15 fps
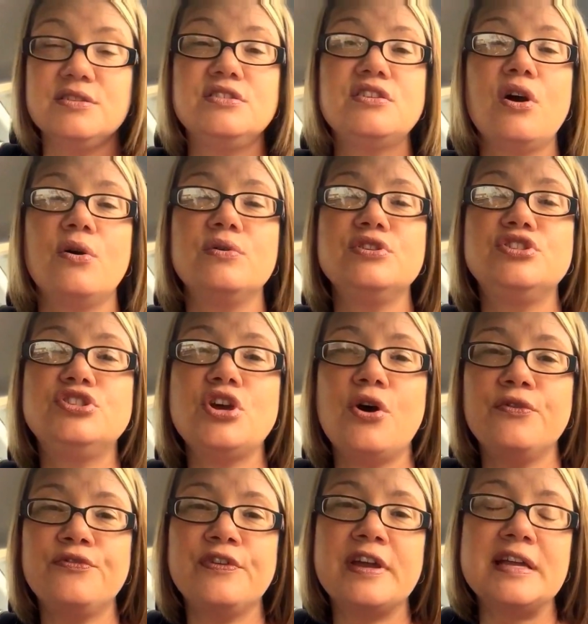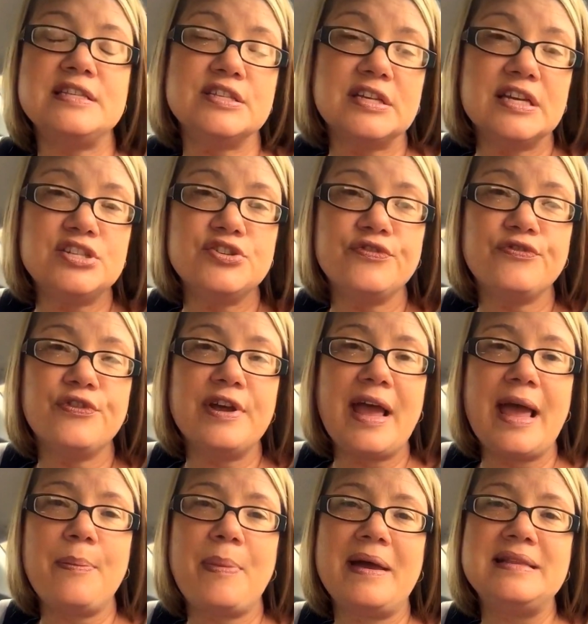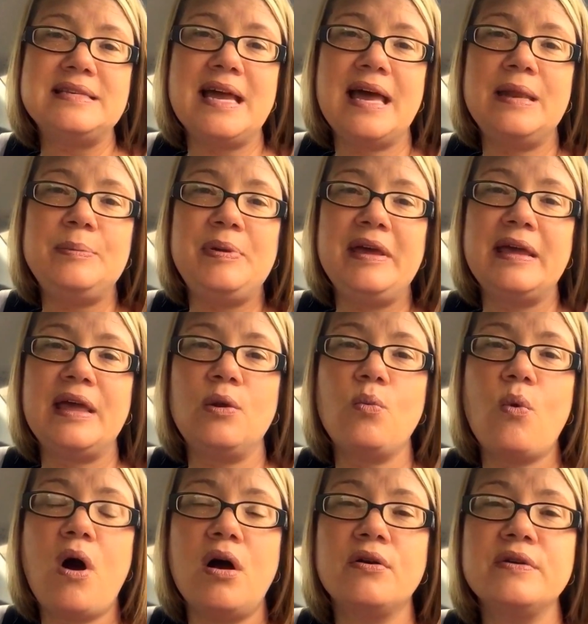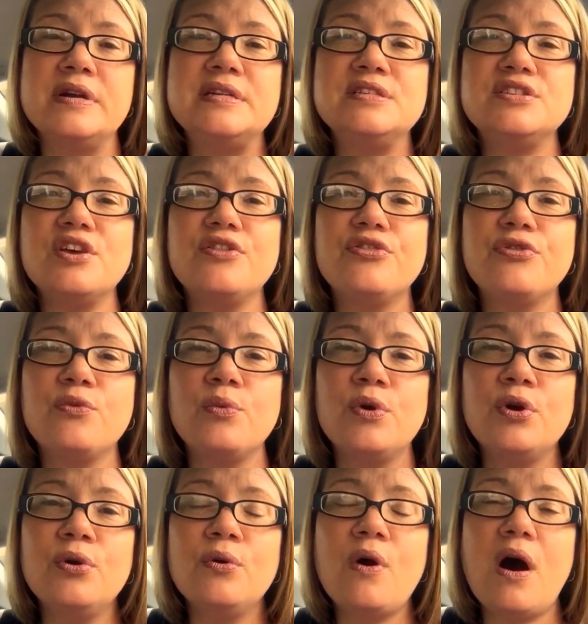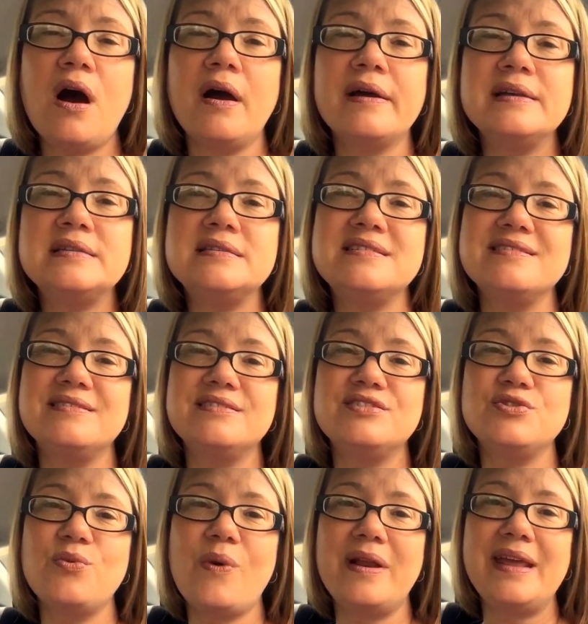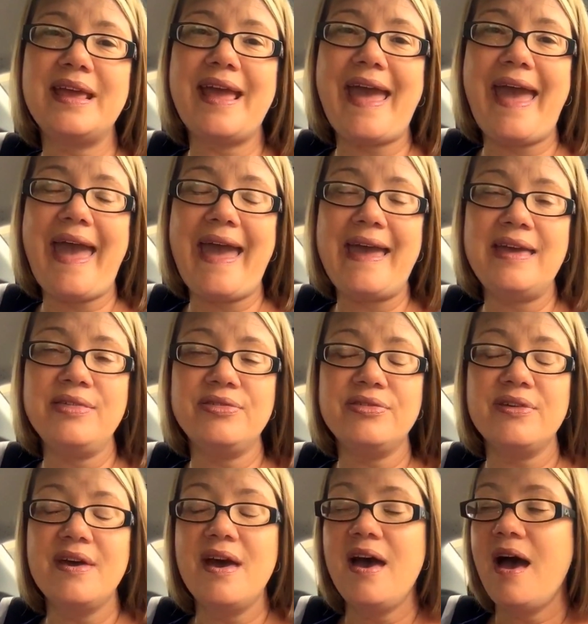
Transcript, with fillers: So don't forget to get your free 8x10 pick at Walgreens through August the 28th.